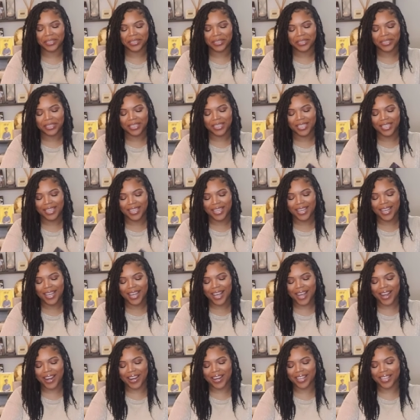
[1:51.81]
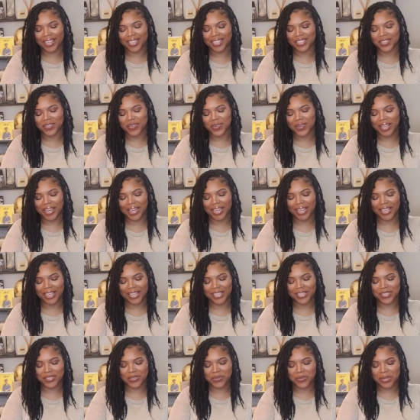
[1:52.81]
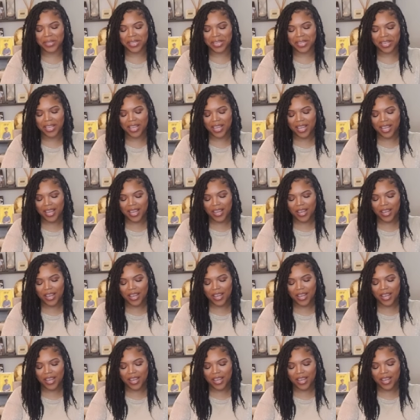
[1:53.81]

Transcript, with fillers: All right, let's go ahead and get into it.